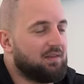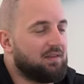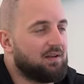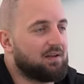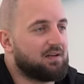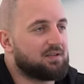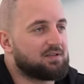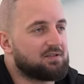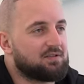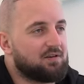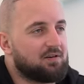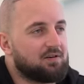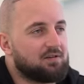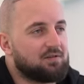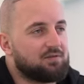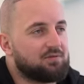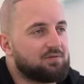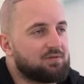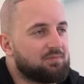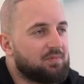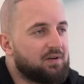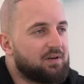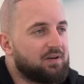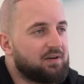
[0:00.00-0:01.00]
I think I started
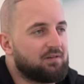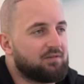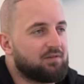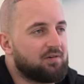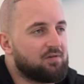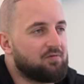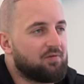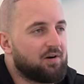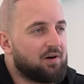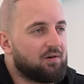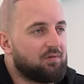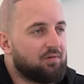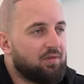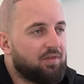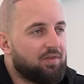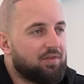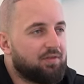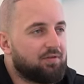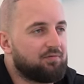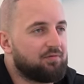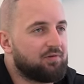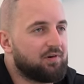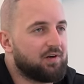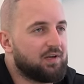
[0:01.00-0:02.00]
losing my hair around
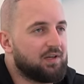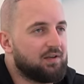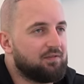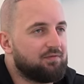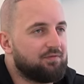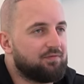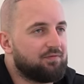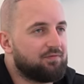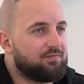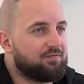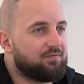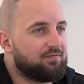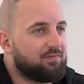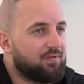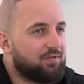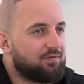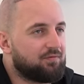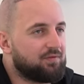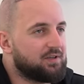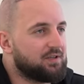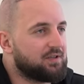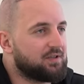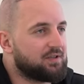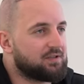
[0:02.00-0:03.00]
three,
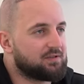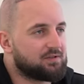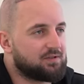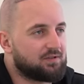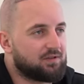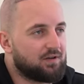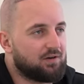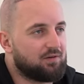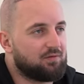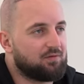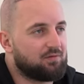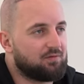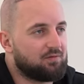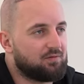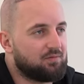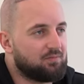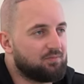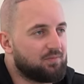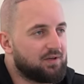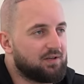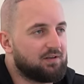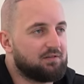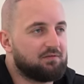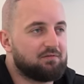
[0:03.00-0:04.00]
three years ago,
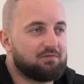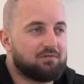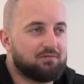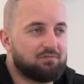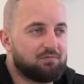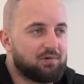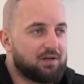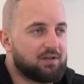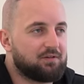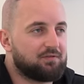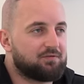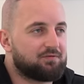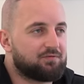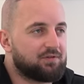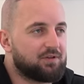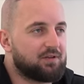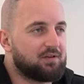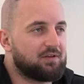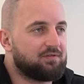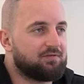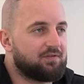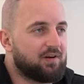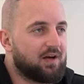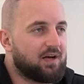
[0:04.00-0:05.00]
but it went
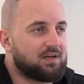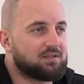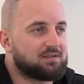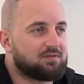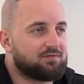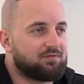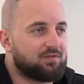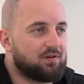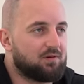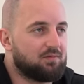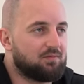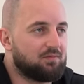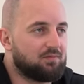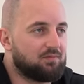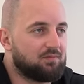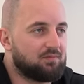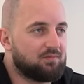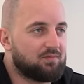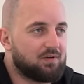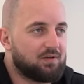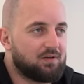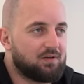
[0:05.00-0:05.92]
really fast from